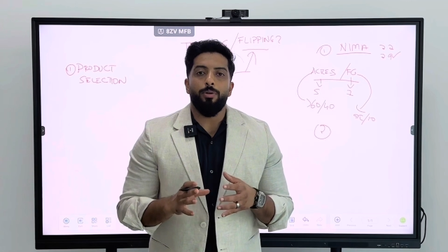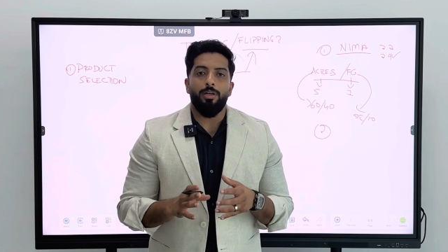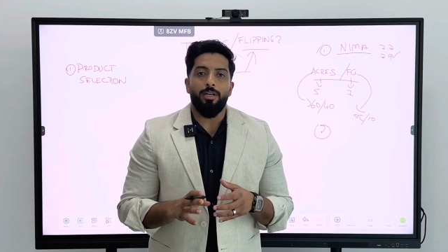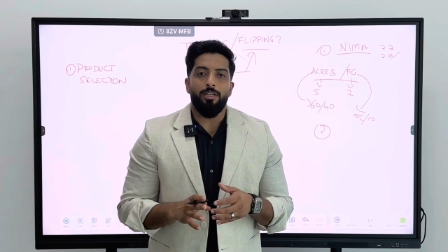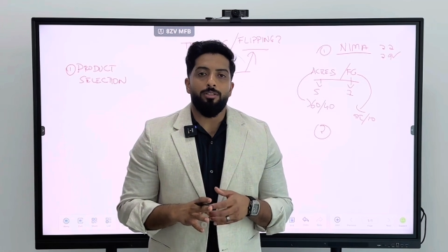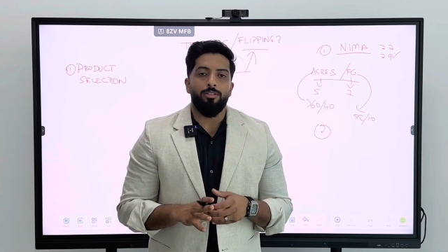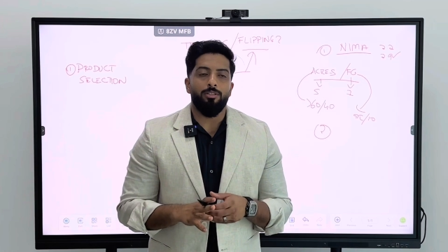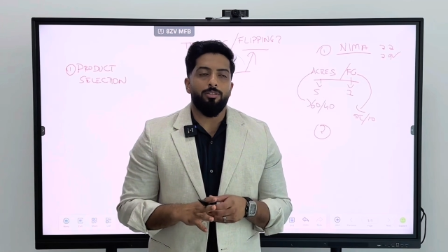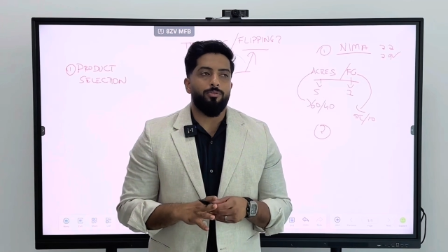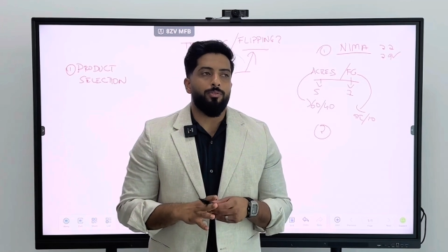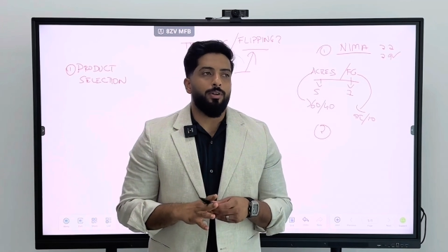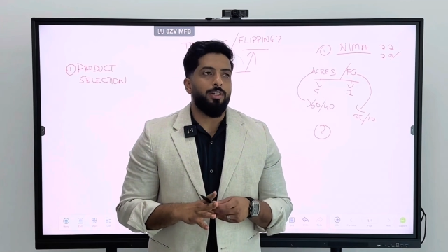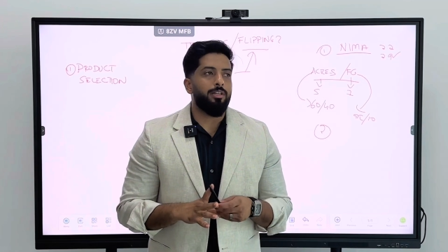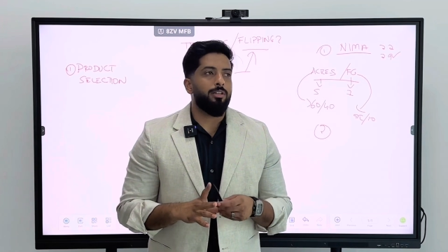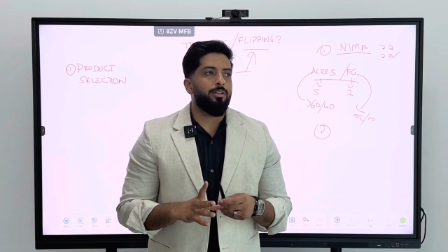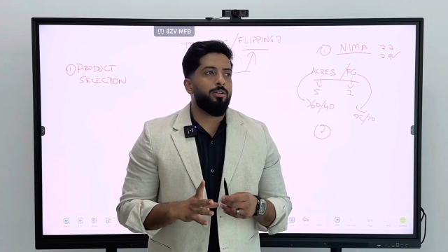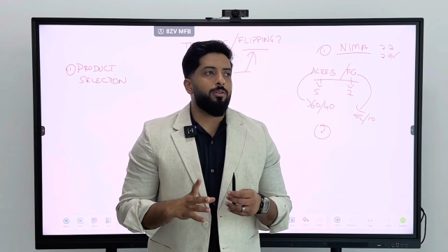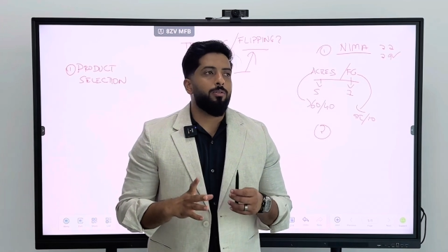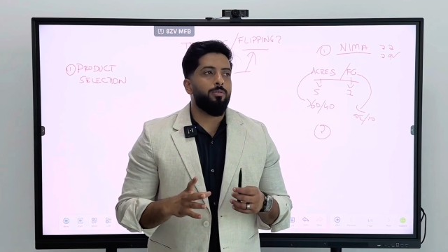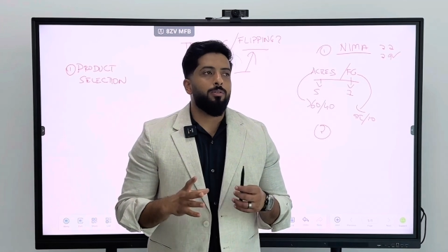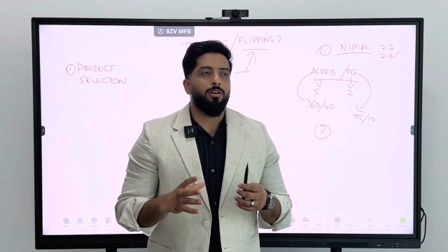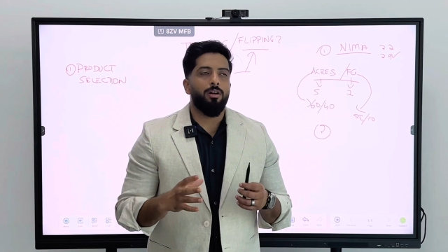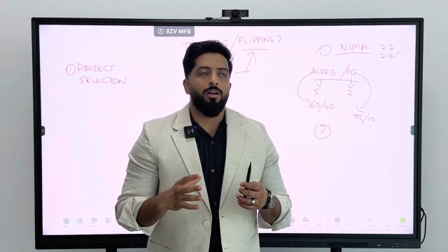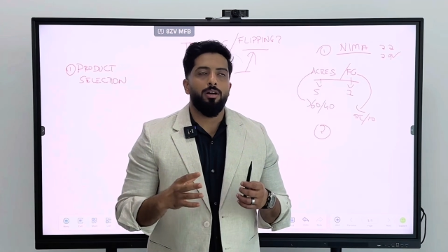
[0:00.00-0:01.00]
agents right
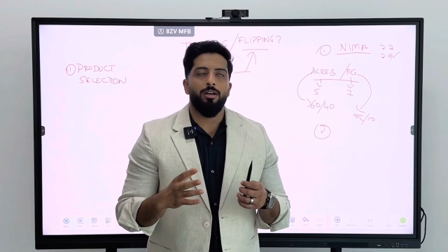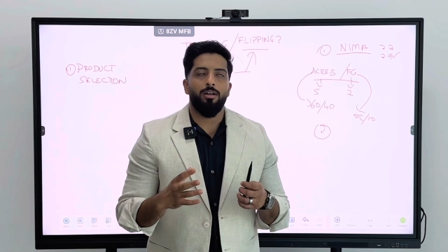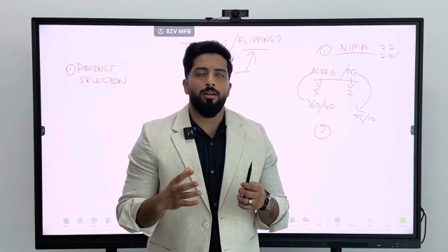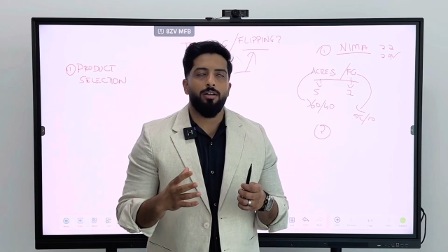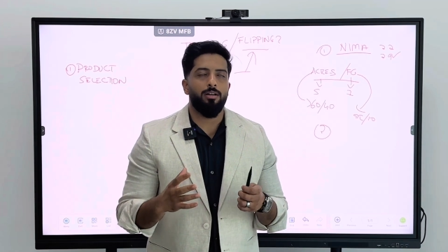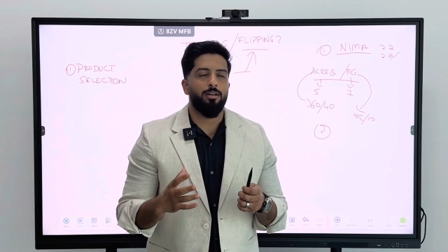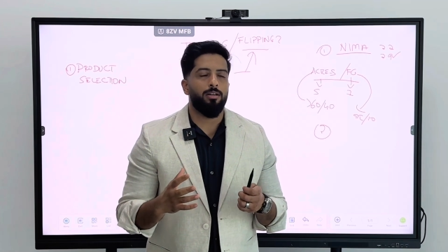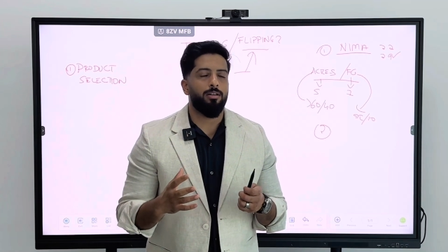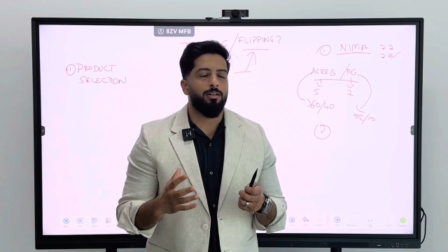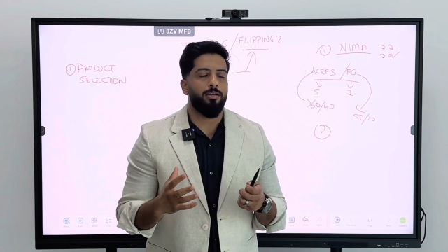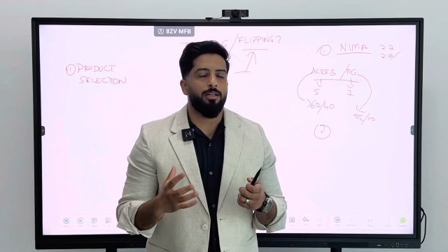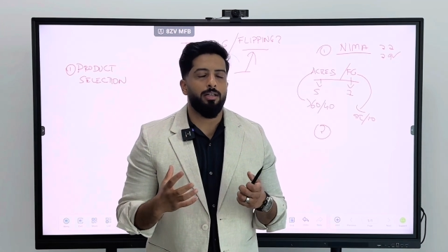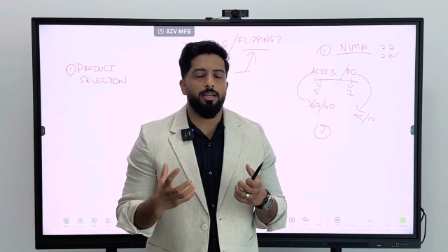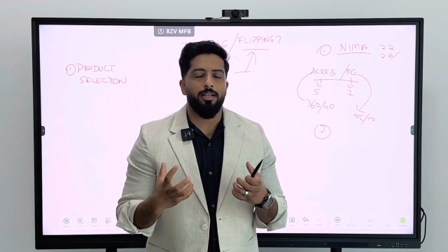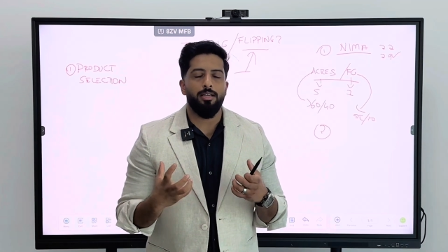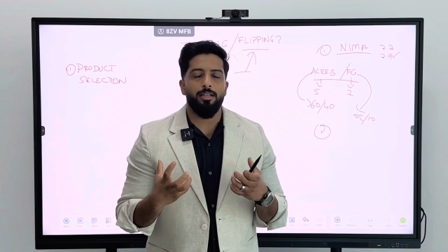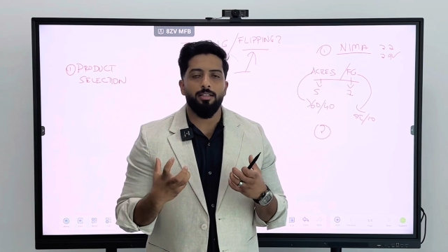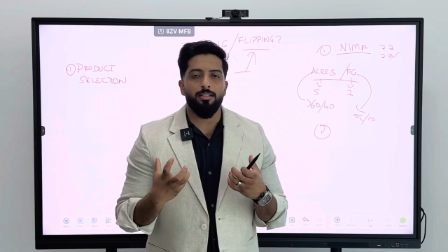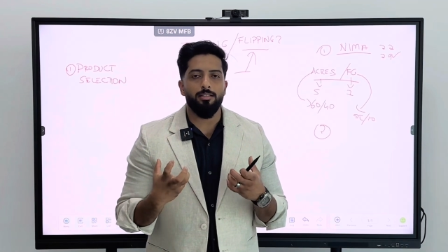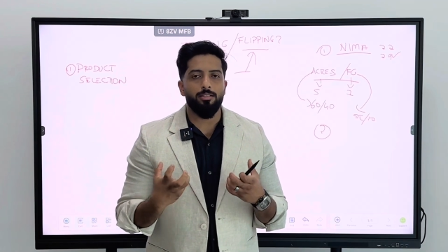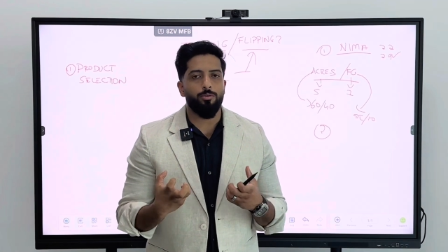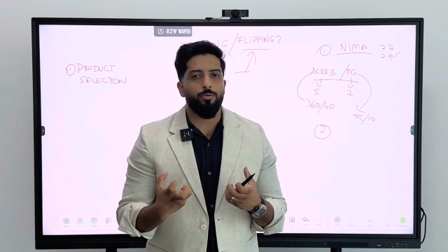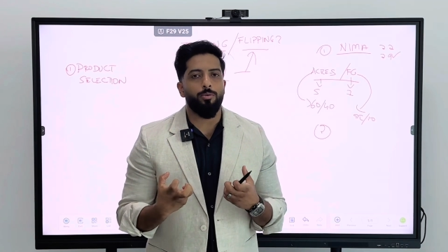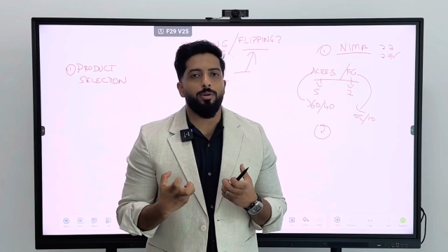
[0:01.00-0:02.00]
now. It
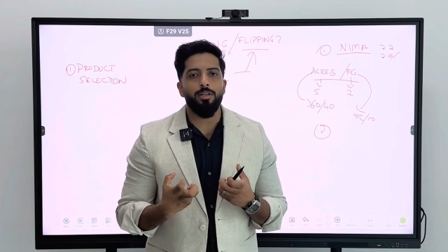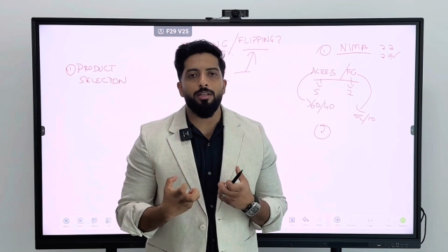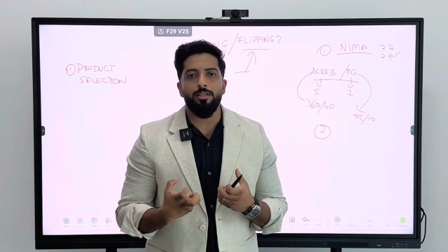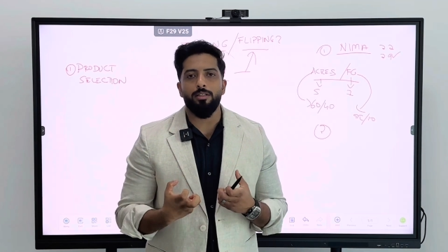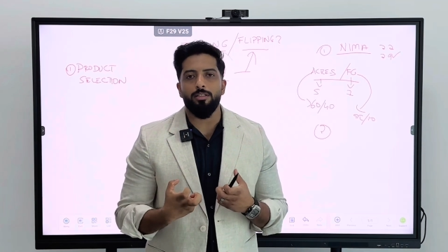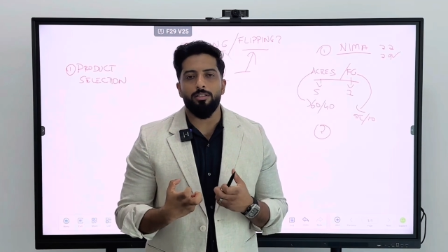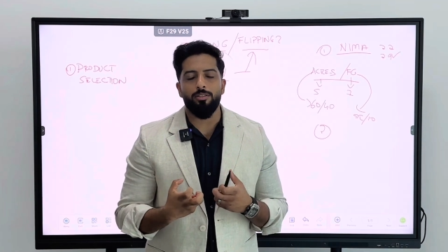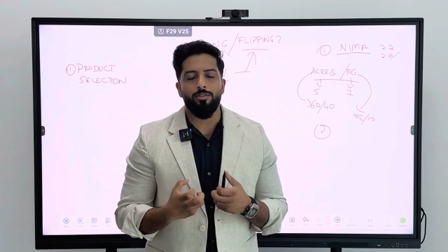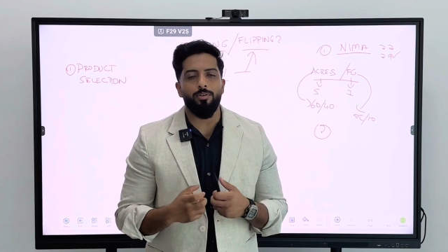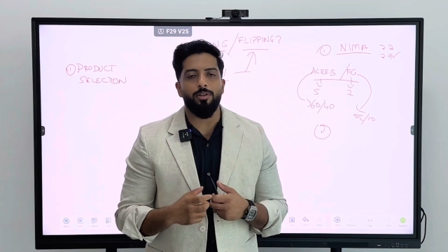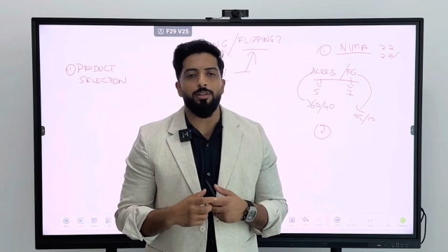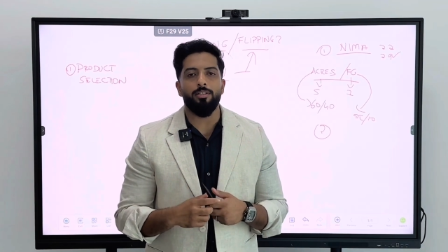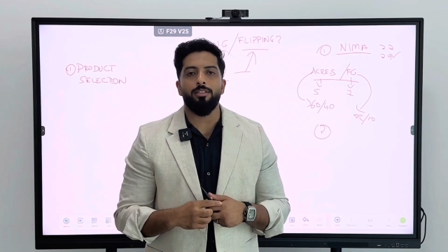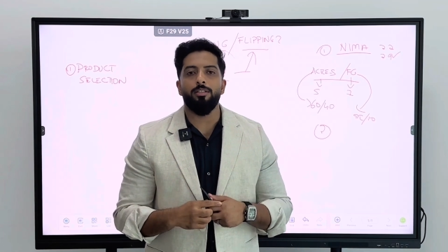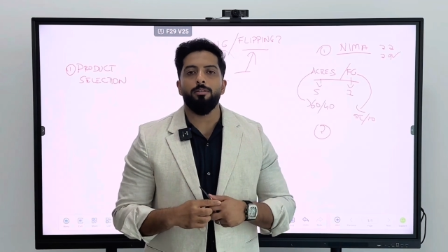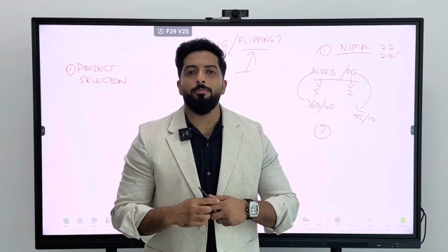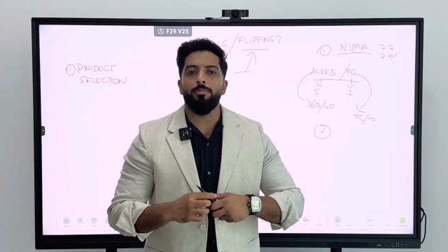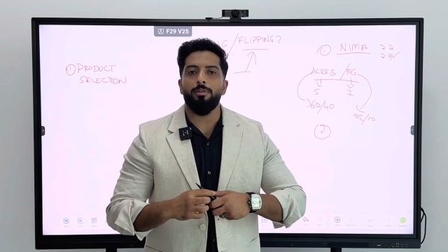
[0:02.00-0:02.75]
is quite distressing,